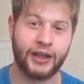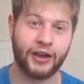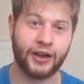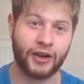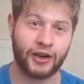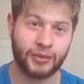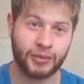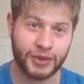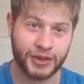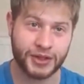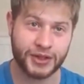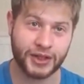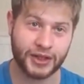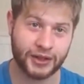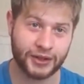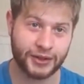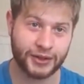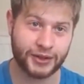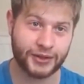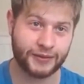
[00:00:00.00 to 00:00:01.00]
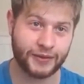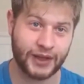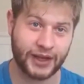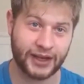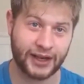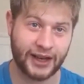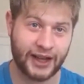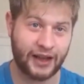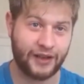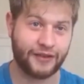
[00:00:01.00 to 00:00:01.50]
and come and see us
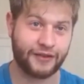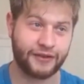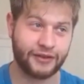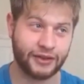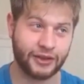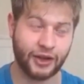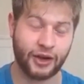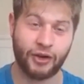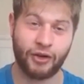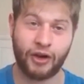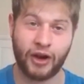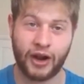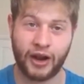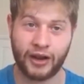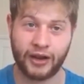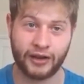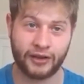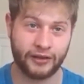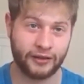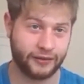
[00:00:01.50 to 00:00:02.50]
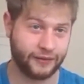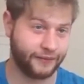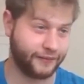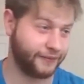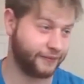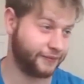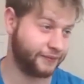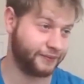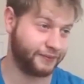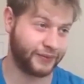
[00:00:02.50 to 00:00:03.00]
and laugh and cry and
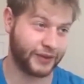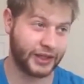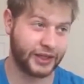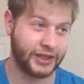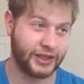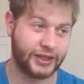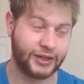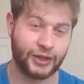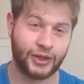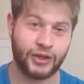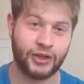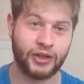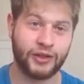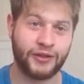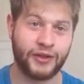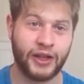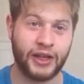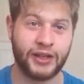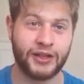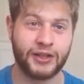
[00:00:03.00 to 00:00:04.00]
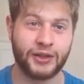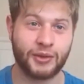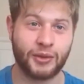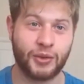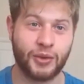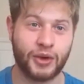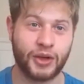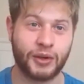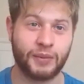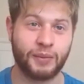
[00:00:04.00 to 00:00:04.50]
all the feelings that
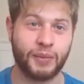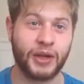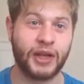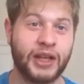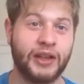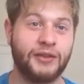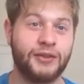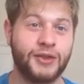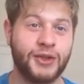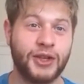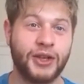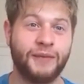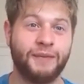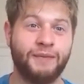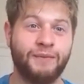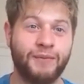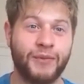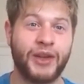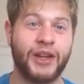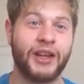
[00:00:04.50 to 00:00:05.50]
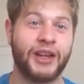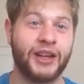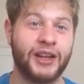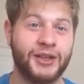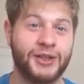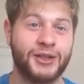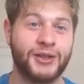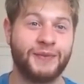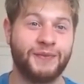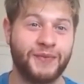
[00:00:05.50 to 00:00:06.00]
we want to give to you, I
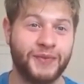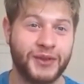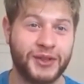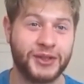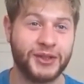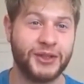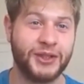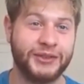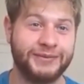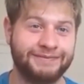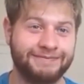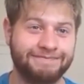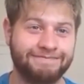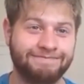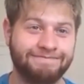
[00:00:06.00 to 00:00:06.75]
guess. So,